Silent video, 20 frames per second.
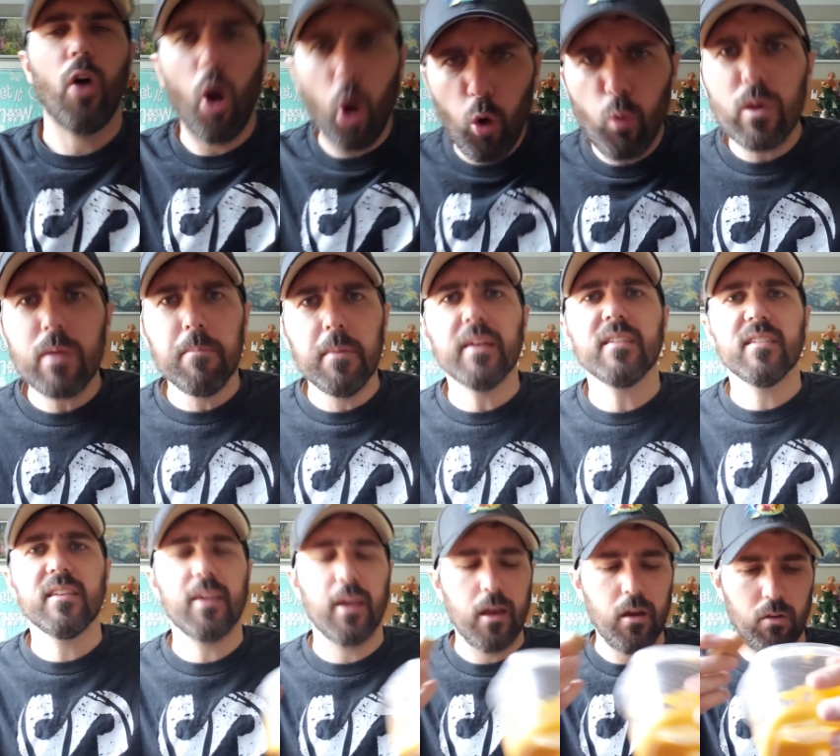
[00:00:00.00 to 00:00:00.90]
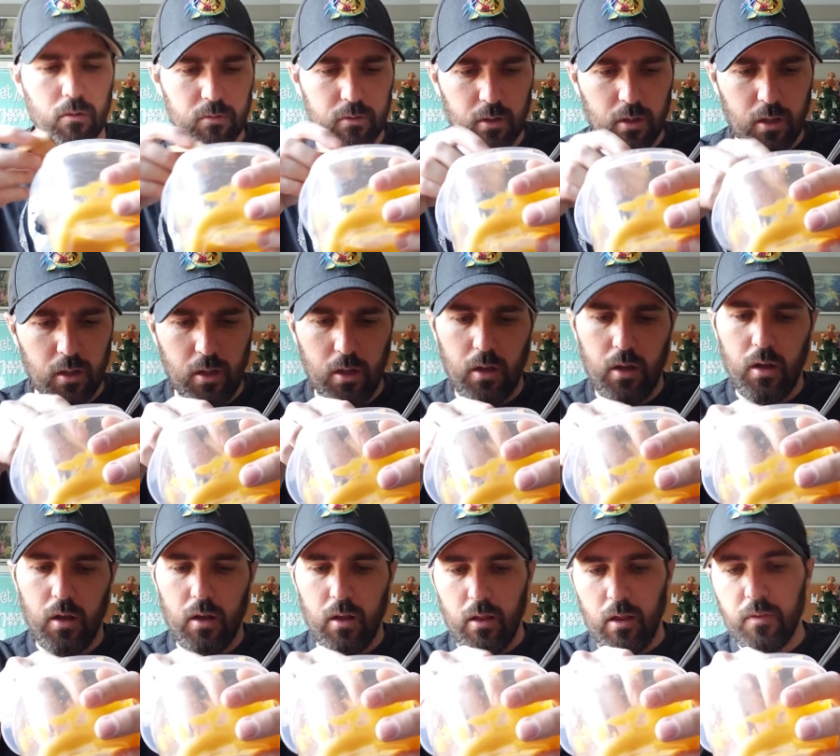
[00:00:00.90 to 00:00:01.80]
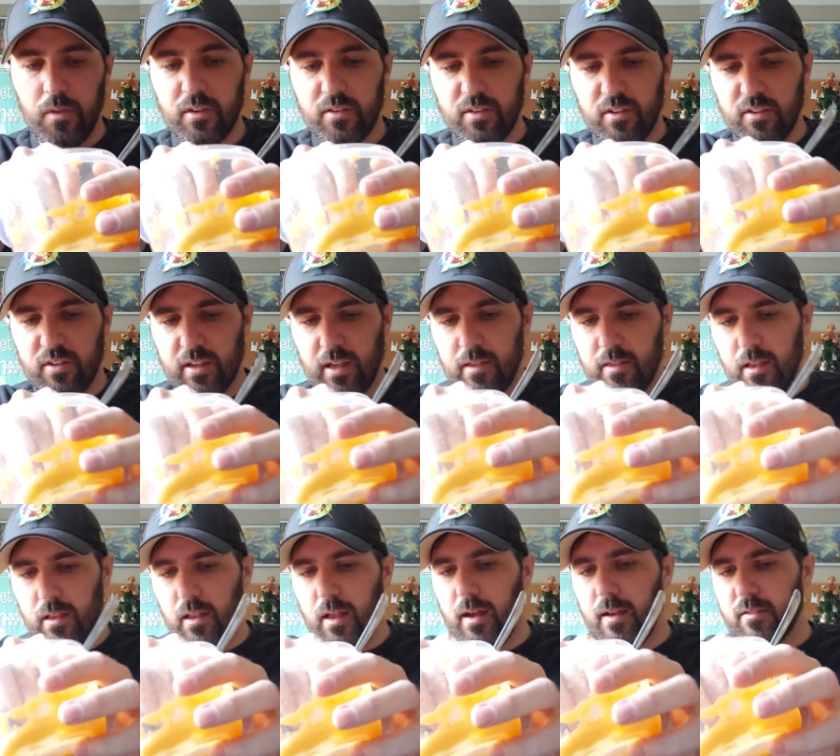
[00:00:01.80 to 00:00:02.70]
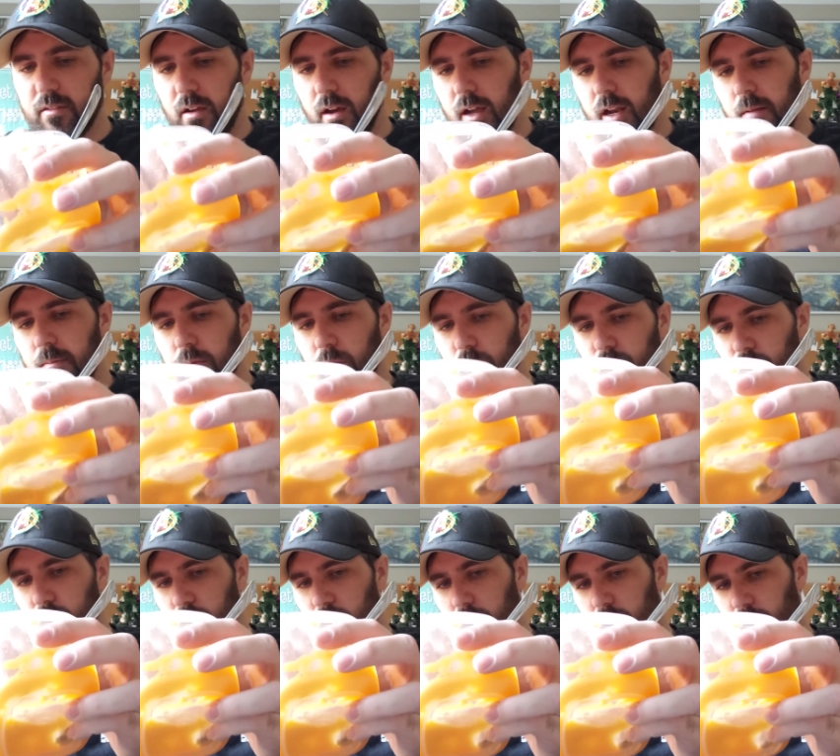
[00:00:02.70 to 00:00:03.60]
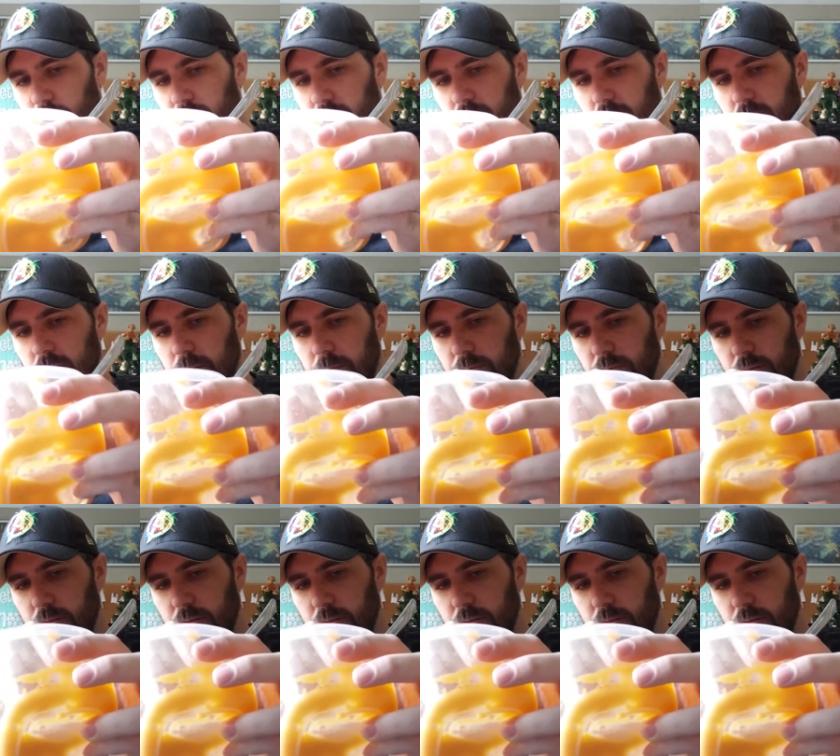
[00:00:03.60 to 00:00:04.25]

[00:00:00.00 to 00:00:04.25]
Are we missing out? And this is again the last item. Then we'll do a quick recap.